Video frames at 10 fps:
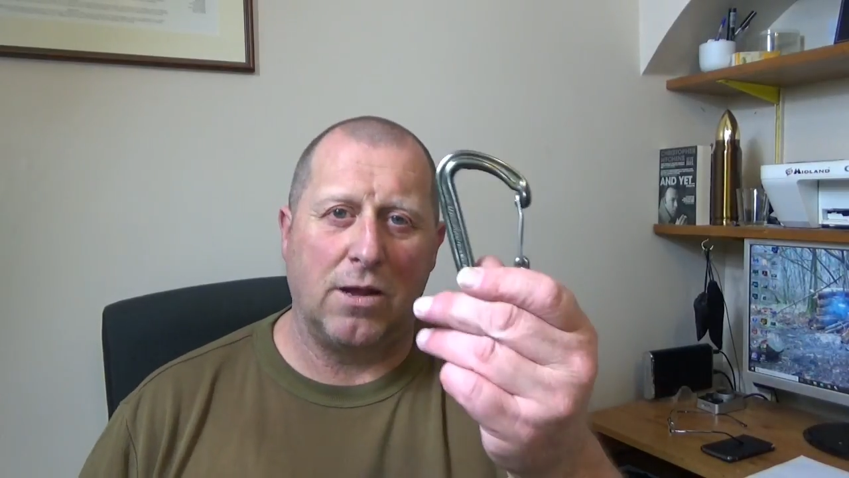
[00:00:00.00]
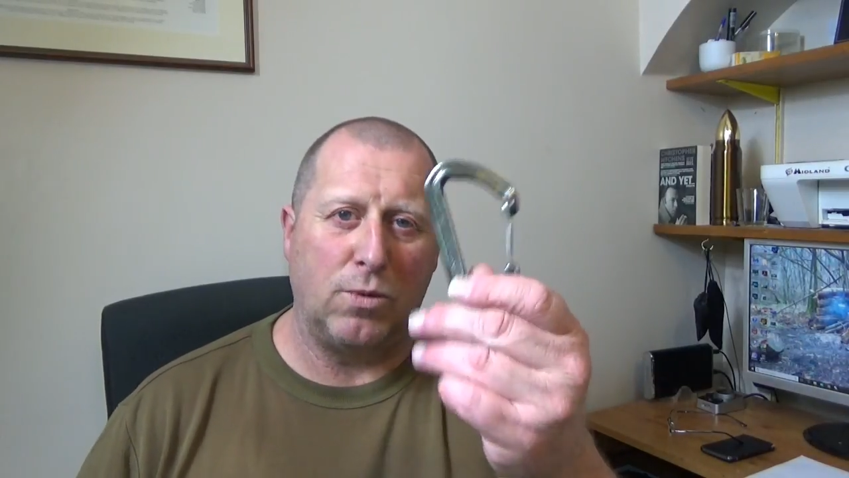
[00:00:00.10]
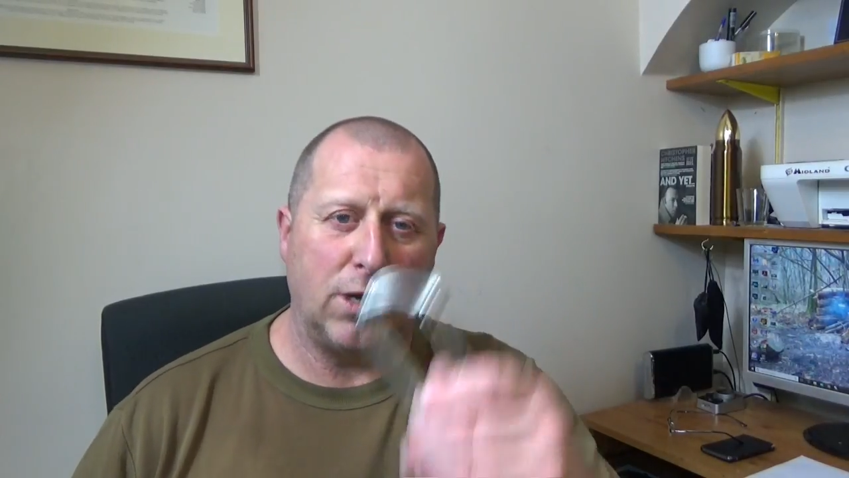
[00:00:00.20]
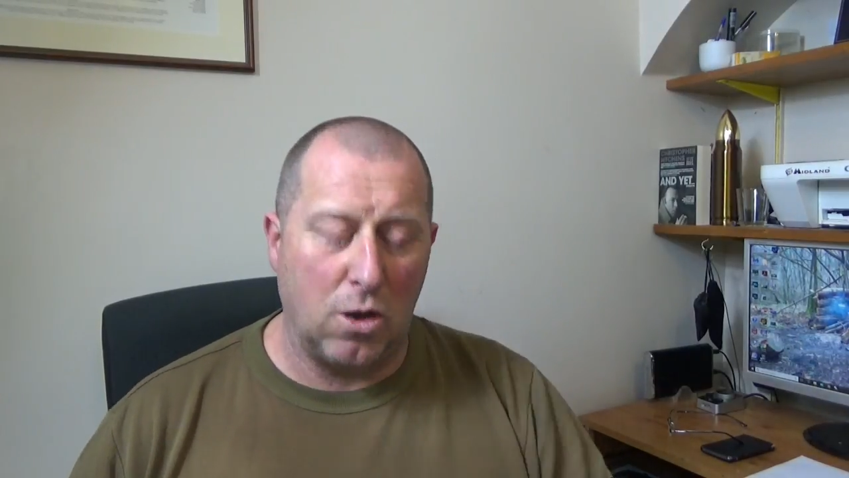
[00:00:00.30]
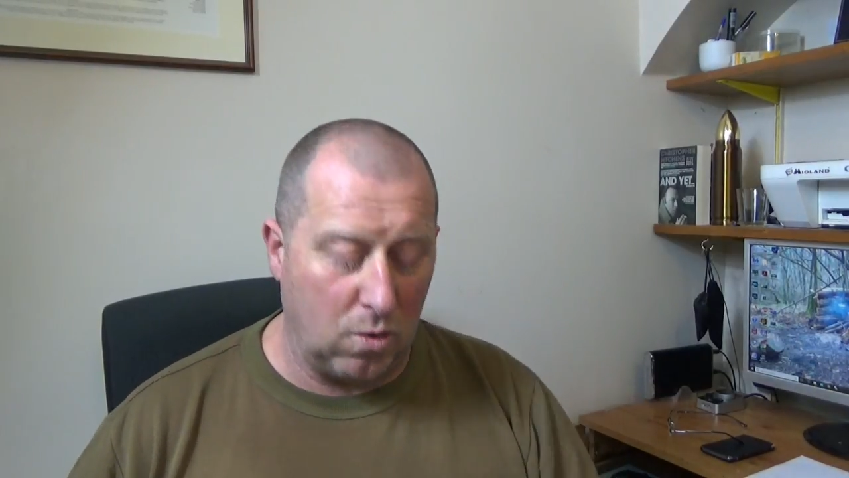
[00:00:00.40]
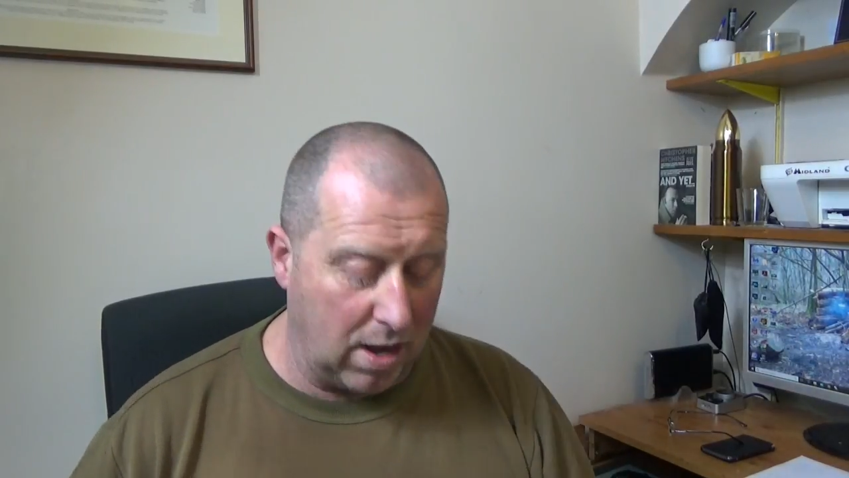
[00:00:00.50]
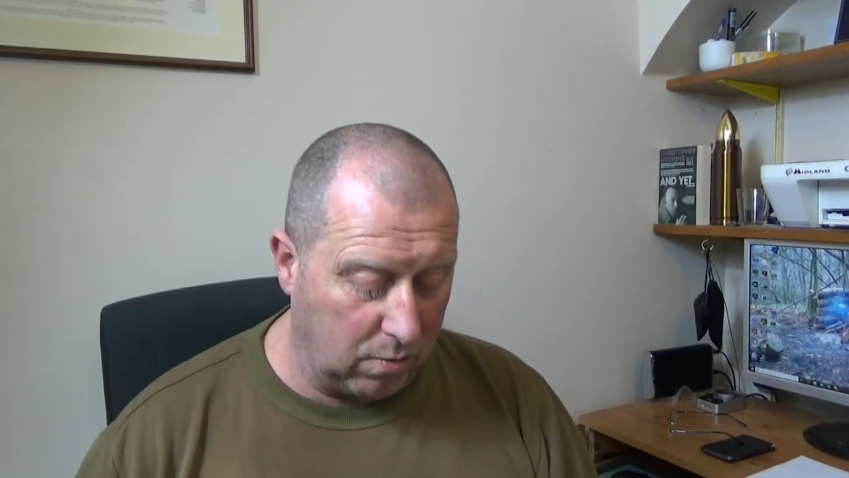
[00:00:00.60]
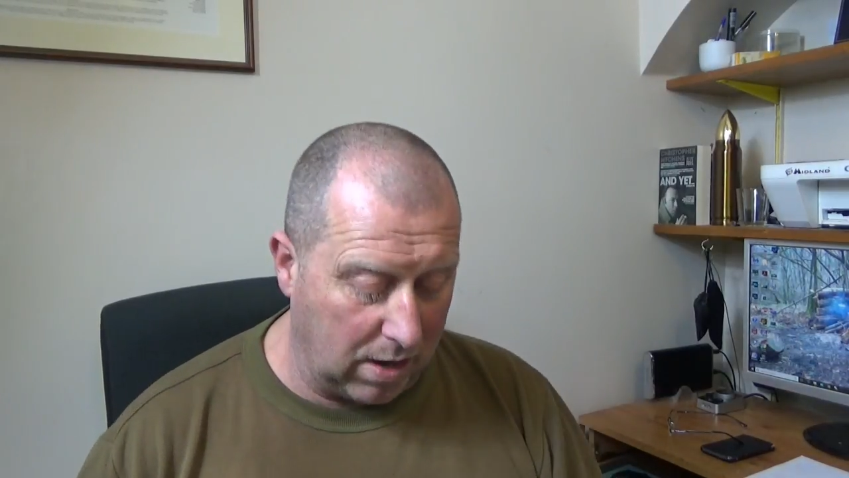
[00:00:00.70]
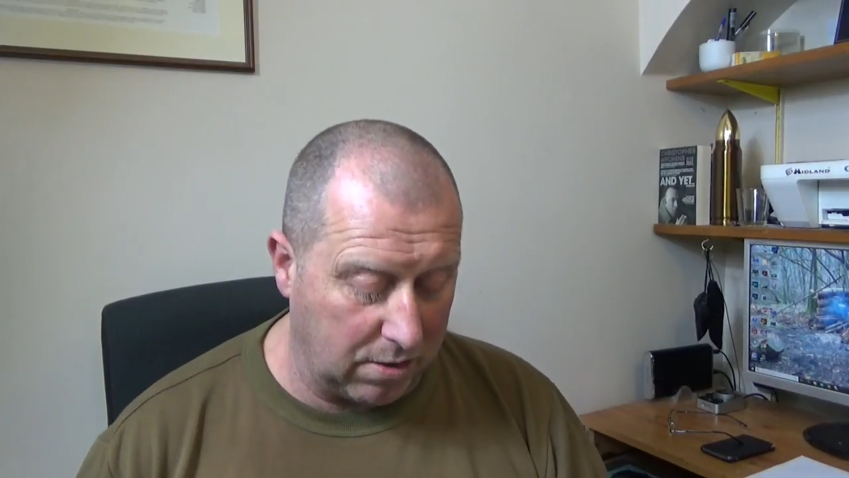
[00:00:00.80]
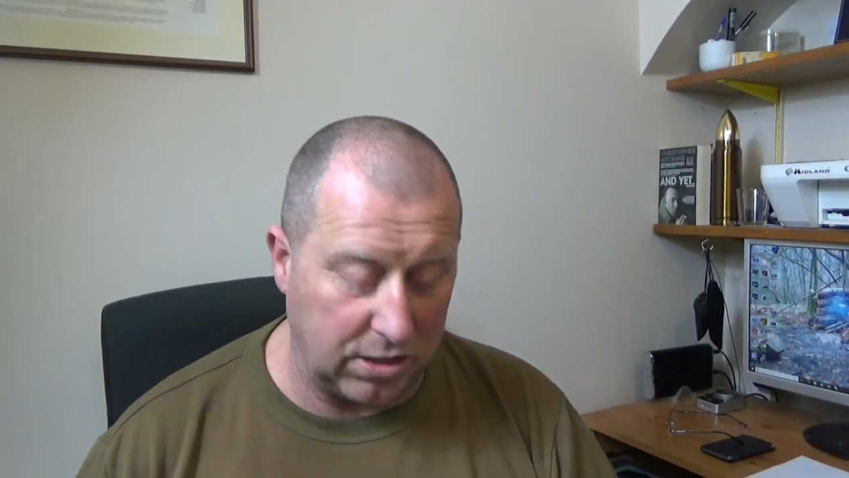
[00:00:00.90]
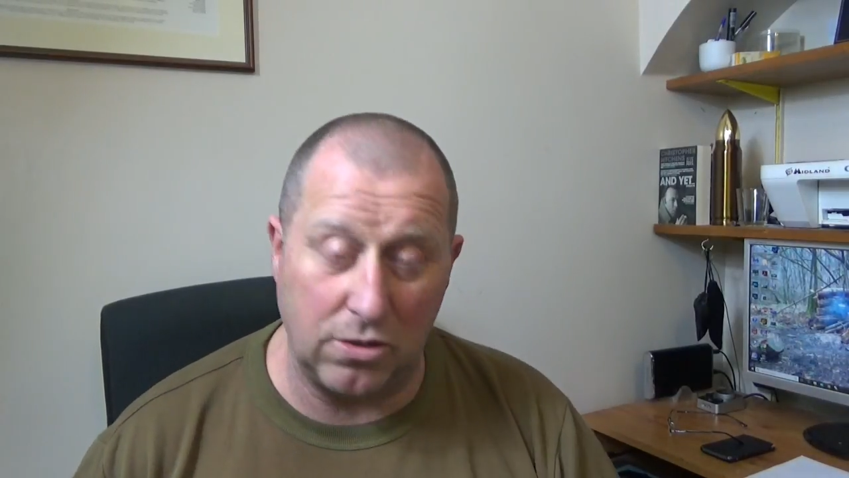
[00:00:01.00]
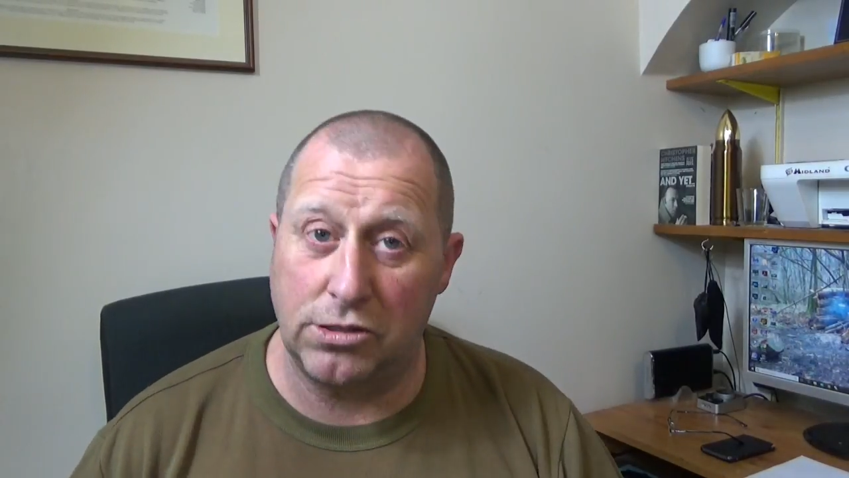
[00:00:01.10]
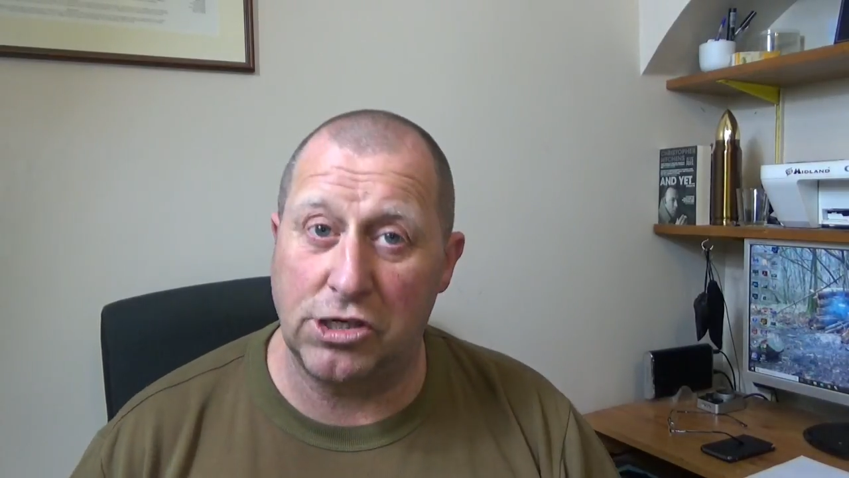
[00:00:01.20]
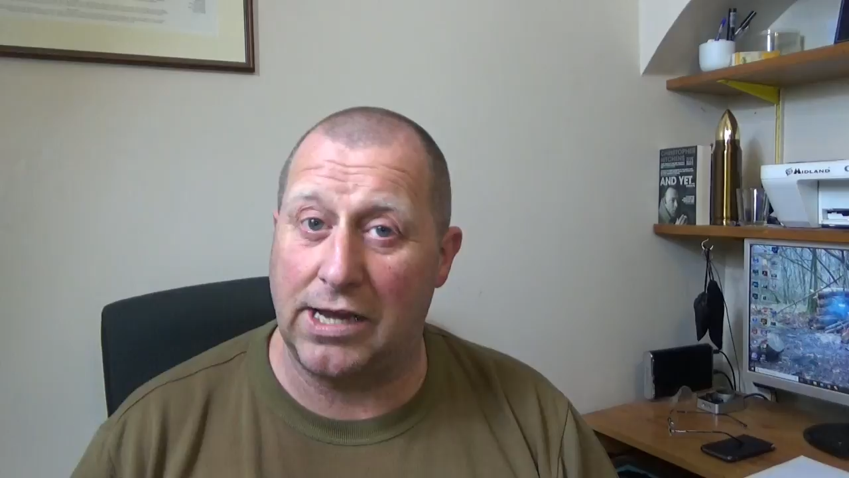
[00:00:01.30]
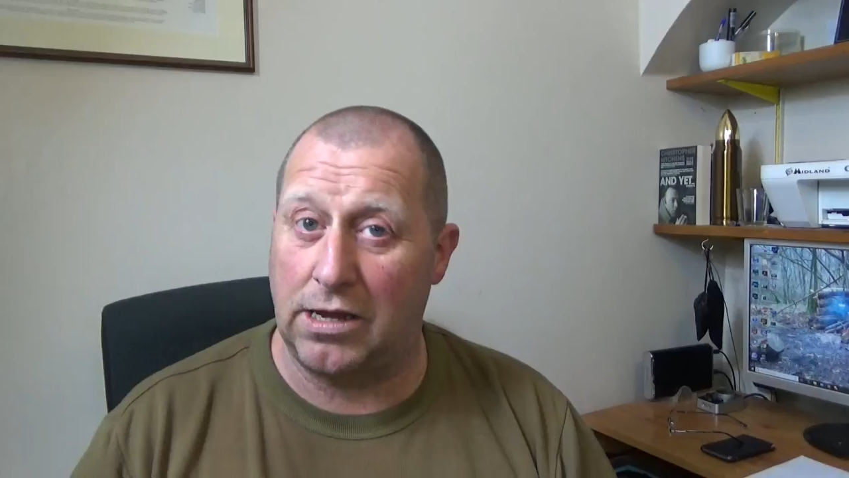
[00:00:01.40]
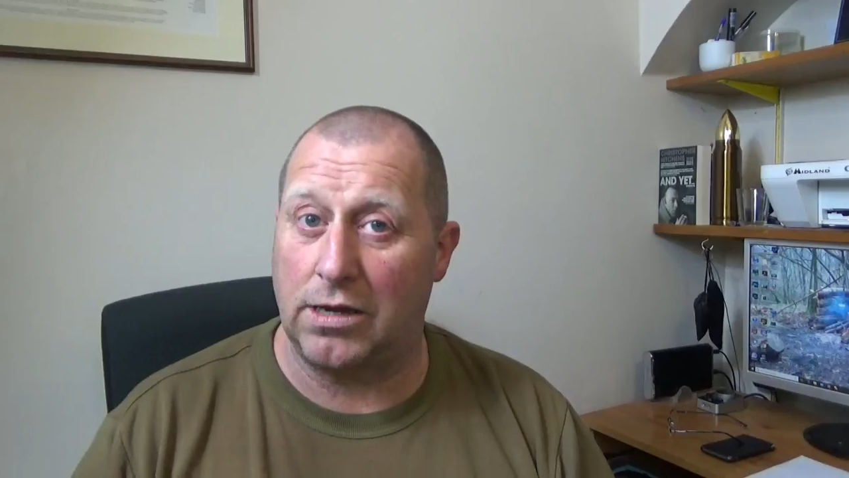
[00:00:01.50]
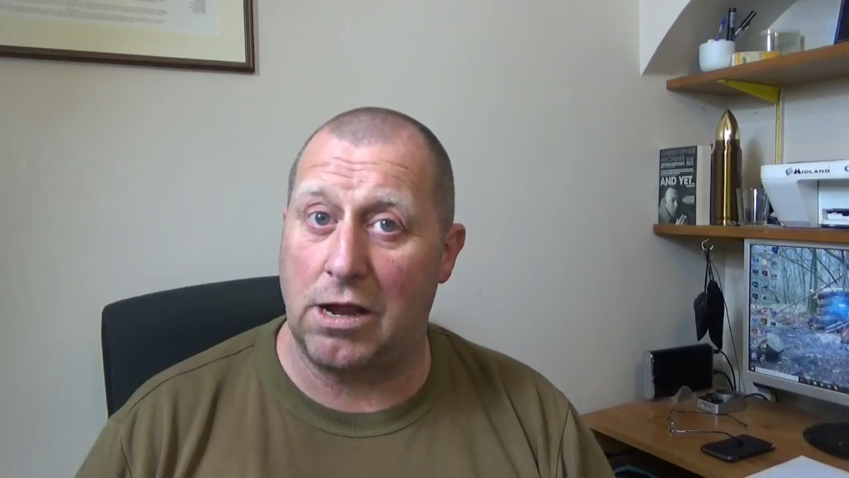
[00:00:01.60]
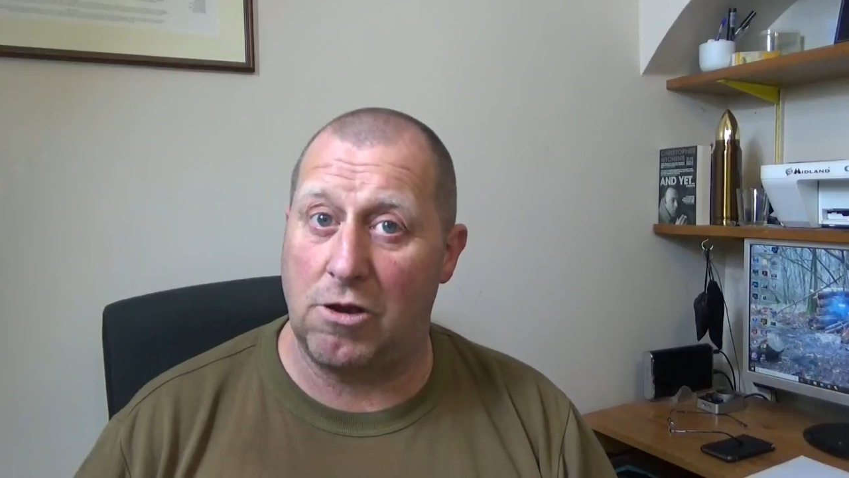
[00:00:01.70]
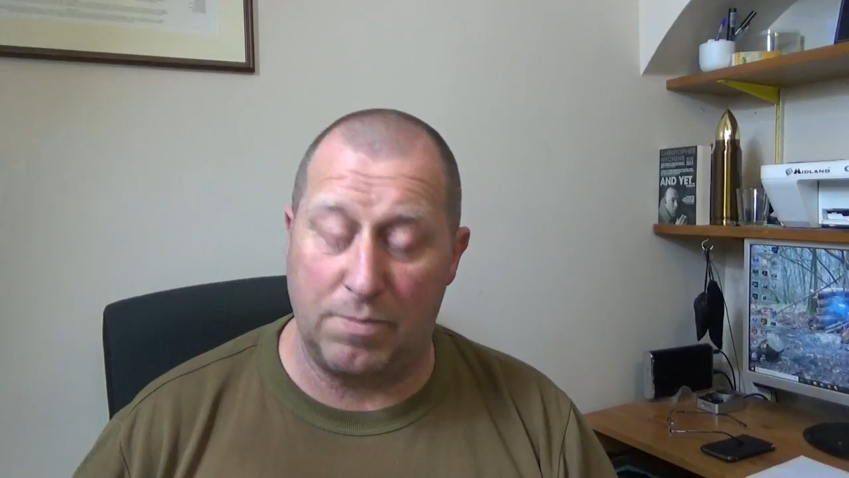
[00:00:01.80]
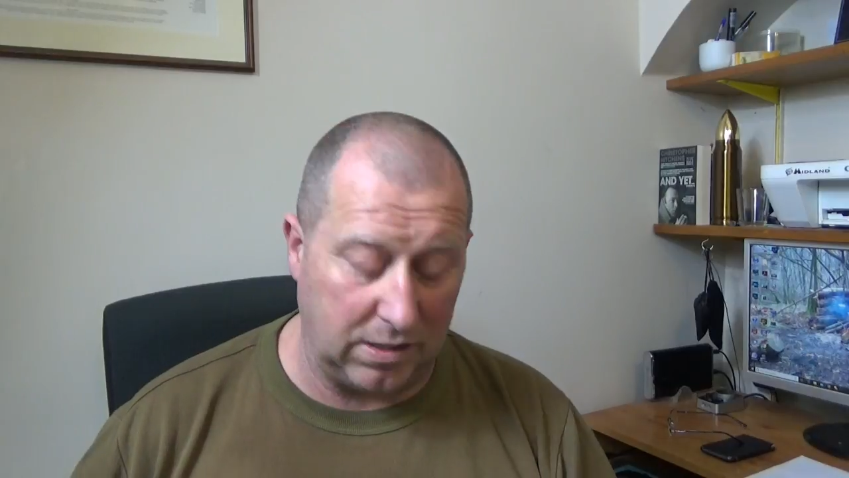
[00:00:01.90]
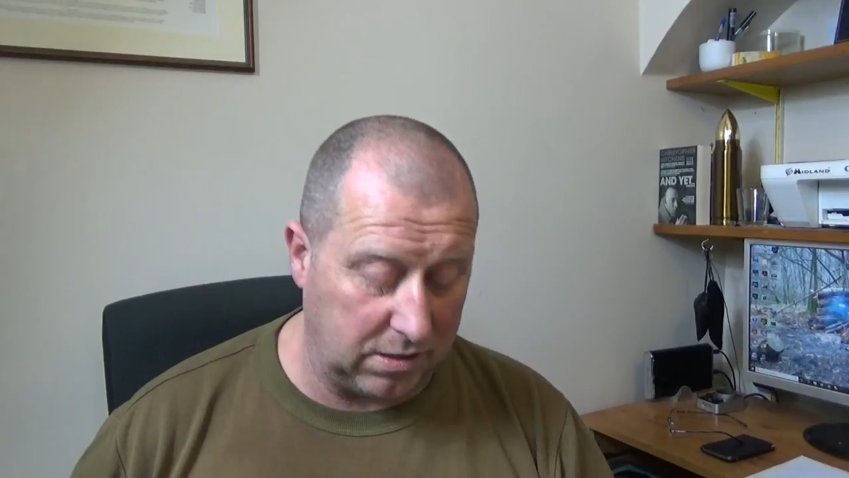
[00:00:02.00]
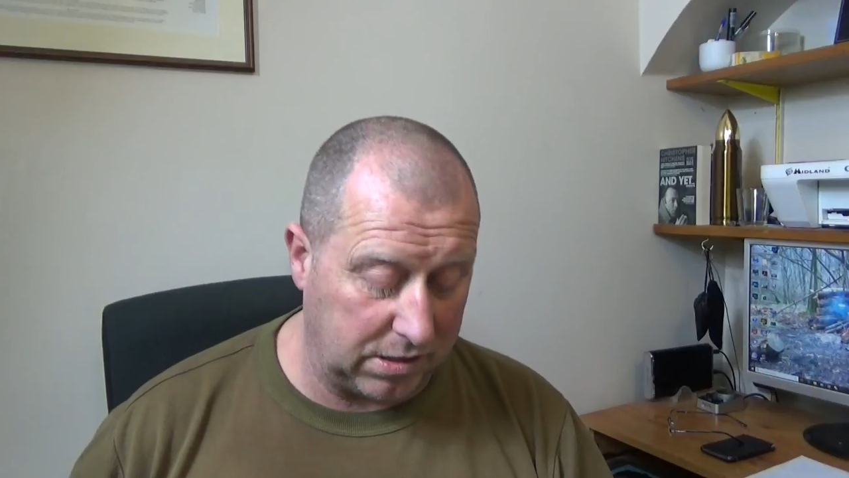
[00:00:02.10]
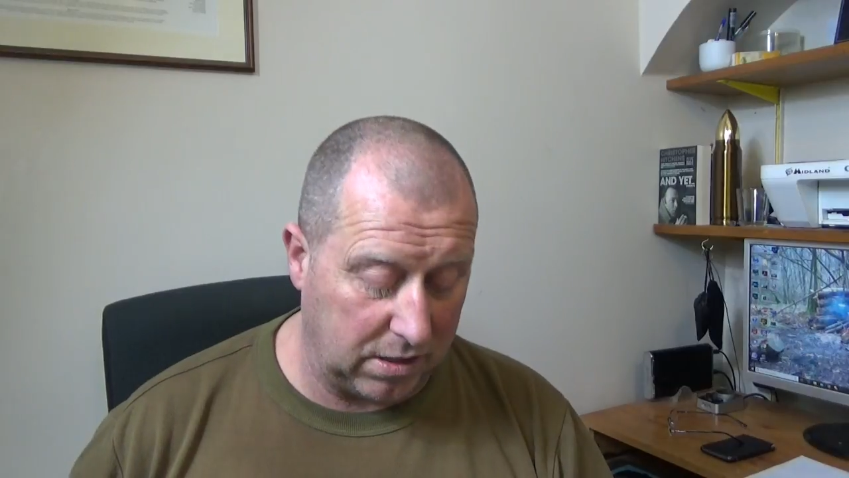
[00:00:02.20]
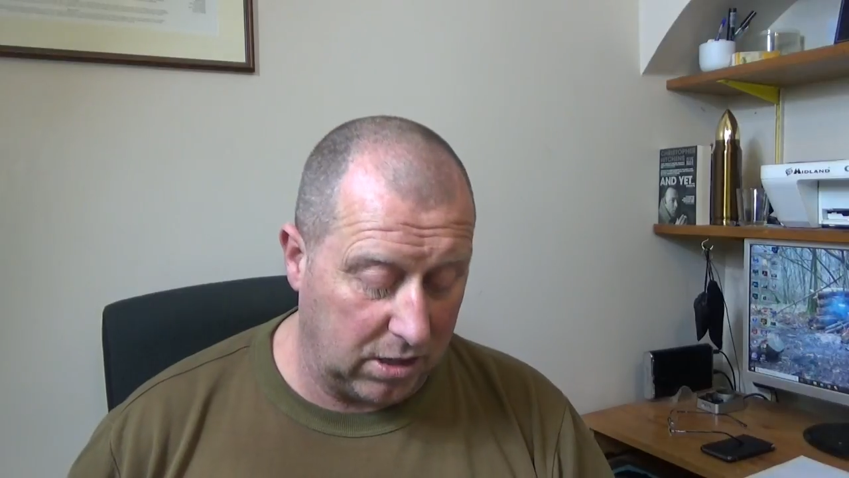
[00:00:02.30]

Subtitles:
And we know how do you check our carabiners,